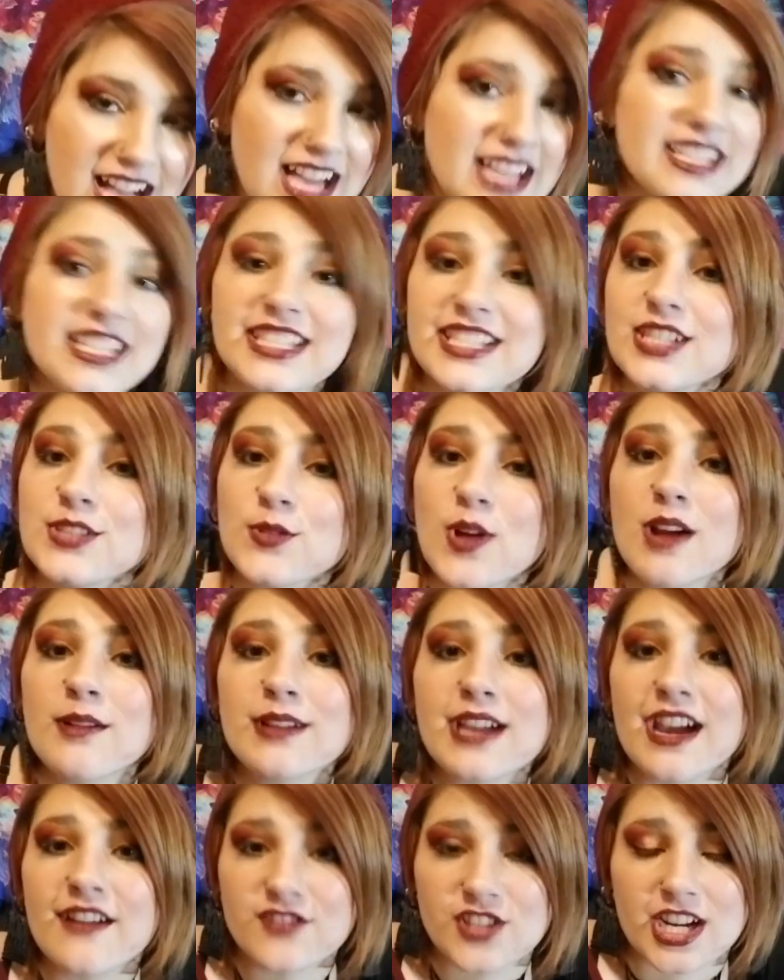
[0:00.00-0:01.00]
This is why we
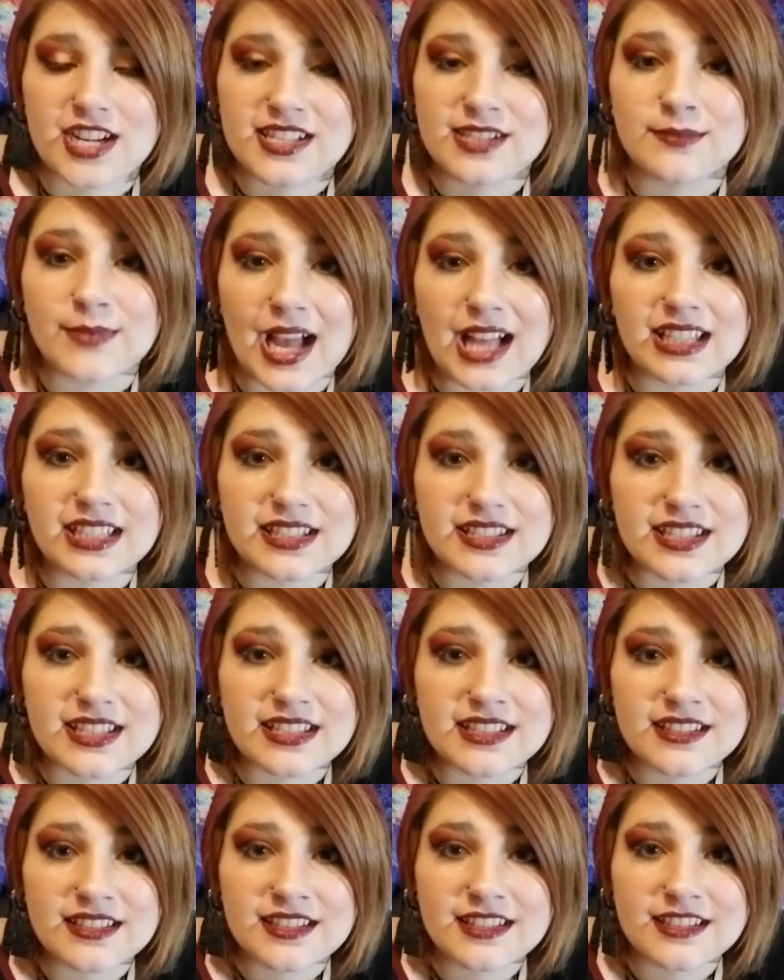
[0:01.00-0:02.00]
have checks and
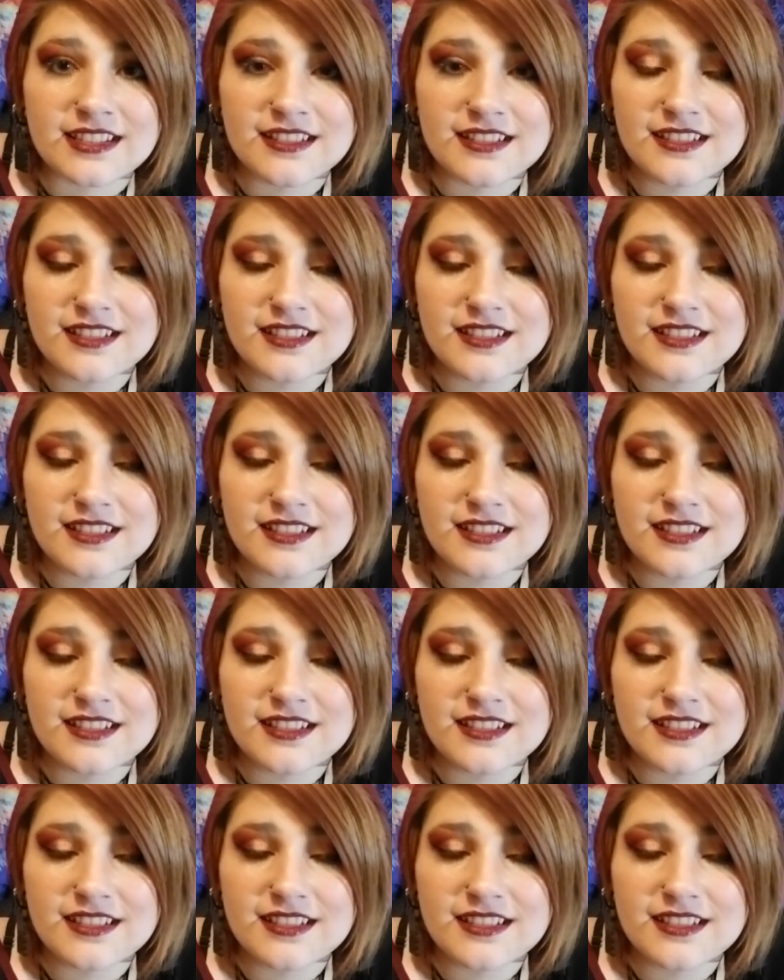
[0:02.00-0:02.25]
balances.